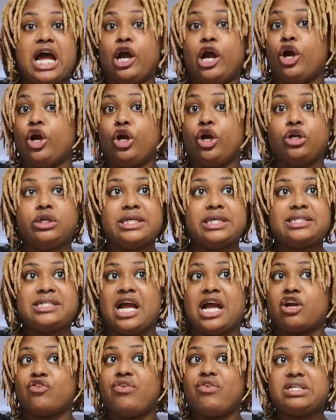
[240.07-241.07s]
not hurt. It's
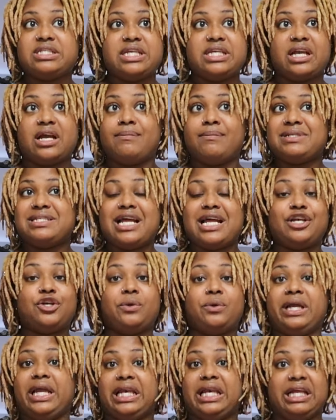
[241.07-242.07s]
not crusting up. It's not
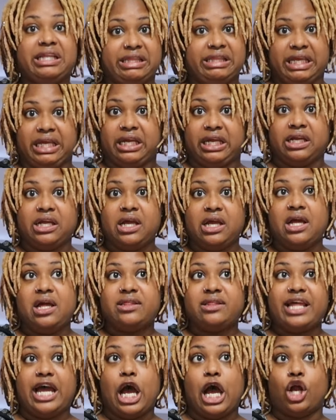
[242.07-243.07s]
doing anything
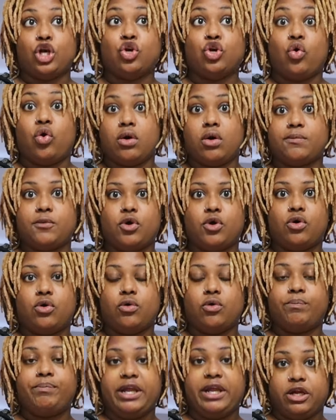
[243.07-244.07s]
that a
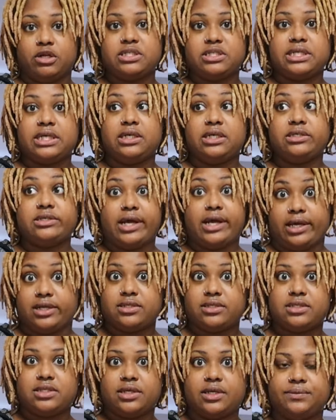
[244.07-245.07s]
normal piercing
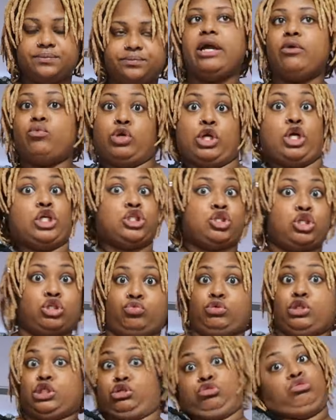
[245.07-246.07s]
does. But we're gonna,
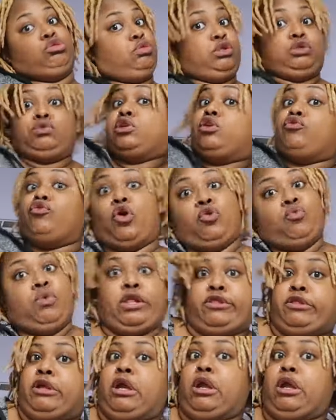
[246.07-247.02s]
we're gonna, we're gonna roll with